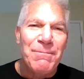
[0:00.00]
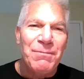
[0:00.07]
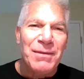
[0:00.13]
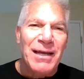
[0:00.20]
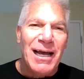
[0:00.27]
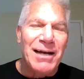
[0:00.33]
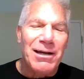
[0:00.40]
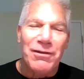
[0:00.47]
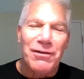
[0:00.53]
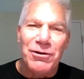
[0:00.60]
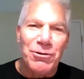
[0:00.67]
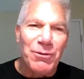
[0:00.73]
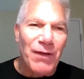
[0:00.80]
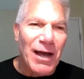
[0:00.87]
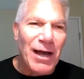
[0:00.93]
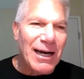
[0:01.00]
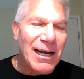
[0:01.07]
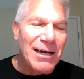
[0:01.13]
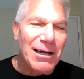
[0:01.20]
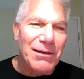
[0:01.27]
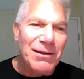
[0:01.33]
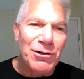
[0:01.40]
Had nothing to do with that. It had
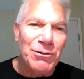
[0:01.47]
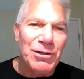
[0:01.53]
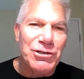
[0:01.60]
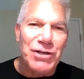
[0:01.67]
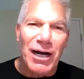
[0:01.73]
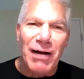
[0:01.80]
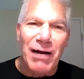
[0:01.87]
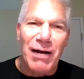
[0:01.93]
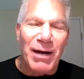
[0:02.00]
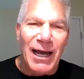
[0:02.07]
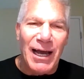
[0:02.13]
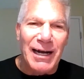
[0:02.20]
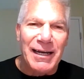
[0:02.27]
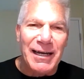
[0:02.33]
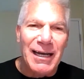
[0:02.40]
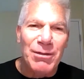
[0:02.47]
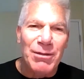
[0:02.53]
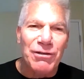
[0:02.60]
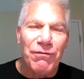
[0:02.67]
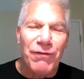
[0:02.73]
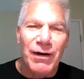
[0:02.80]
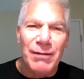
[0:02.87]
nothing to do with the job I had. I came in as a
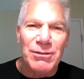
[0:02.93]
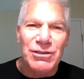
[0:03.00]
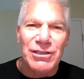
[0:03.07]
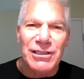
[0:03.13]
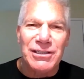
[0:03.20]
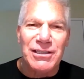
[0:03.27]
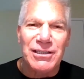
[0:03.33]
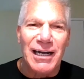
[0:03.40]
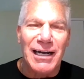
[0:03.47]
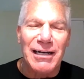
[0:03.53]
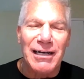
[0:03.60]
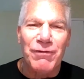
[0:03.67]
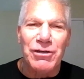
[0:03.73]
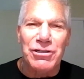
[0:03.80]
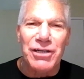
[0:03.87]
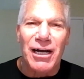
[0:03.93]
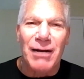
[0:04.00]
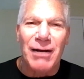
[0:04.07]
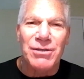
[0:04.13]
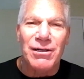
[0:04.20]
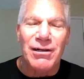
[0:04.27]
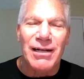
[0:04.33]
pharmacist and I had different
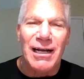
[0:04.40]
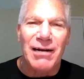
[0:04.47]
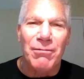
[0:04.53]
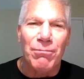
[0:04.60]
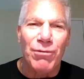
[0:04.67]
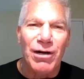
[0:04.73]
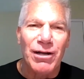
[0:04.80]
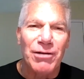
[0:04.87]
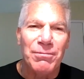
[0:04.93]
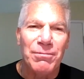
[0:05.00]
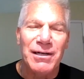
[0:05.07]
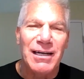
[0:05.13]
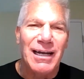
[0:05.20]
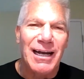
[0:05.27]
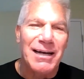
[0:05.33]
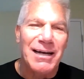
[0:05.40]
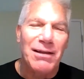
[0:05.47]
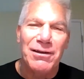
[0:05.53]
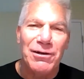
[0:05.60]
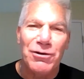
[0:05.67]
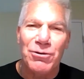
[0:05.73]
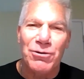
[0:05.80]
jobs under that umbrella, but it had
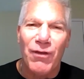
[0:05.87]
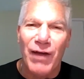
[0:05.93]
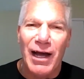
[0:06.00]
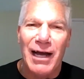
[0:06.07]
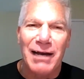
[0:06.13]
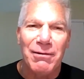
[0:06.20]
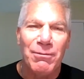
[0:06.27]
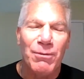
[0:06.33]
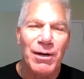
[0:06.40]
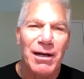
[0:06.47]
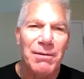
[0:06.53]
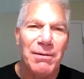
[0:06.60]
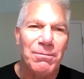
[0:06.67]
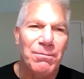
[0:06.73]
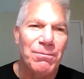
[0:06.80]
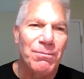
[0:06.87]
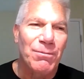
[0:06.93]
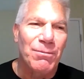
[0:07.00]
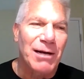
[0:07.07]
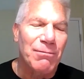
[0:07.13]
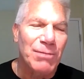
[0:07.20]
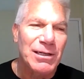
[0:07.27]
nothing to do with that. What I
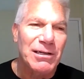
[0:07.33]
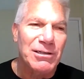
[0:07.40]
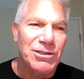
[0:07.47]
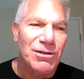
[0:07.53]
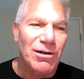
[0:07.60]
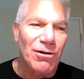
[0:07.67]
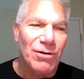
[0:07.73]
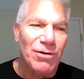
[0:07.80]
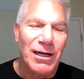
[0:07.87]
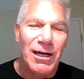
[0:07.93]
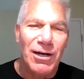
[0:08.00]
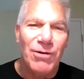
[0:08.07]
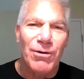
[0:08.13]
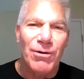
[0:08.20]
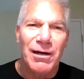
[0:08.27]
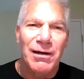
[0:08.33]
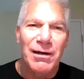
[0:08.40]
really started looking into it